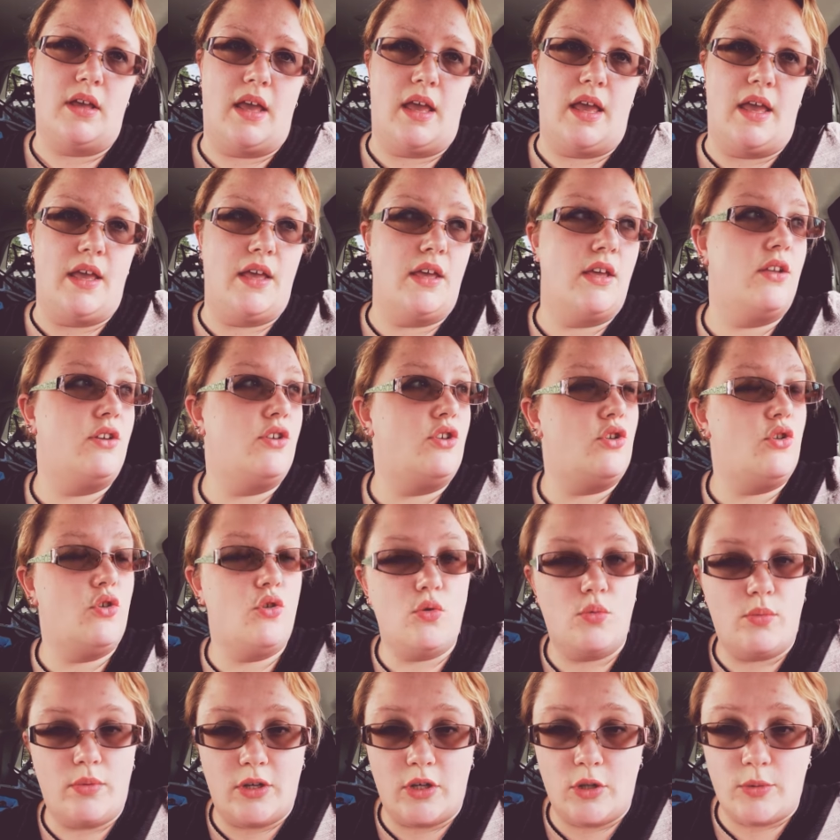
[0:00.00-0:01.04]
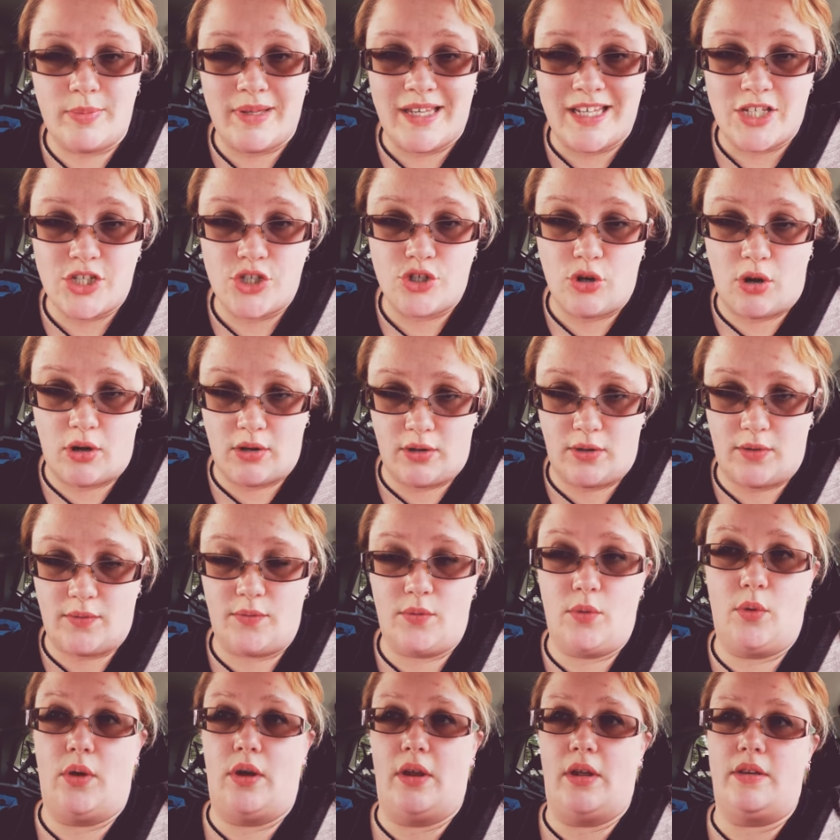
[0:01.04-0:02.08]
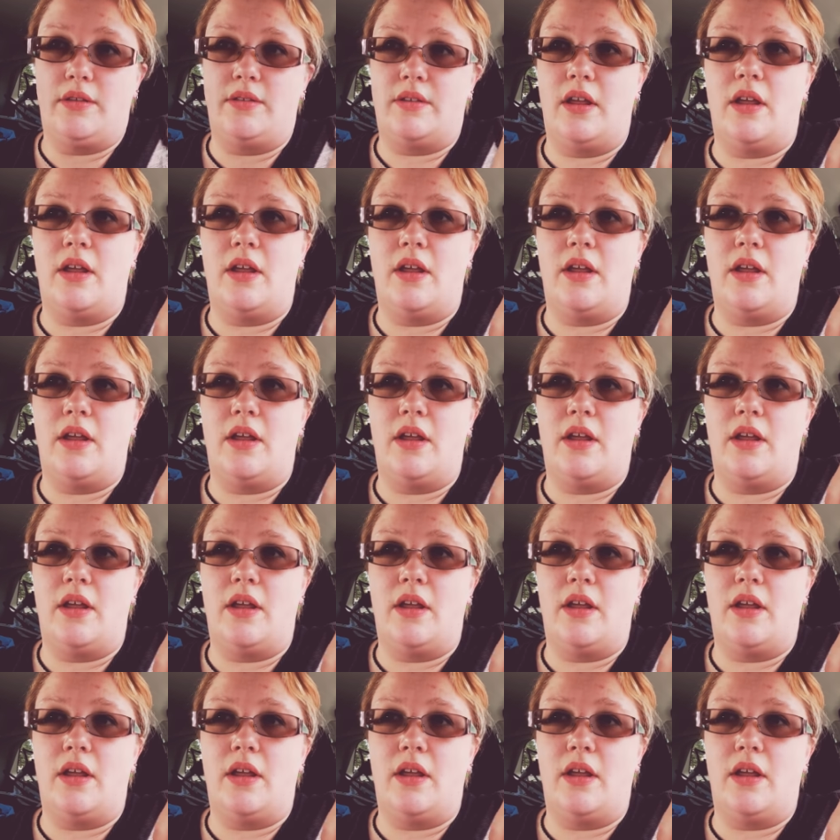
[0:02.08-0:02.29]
And you will be stronger for it.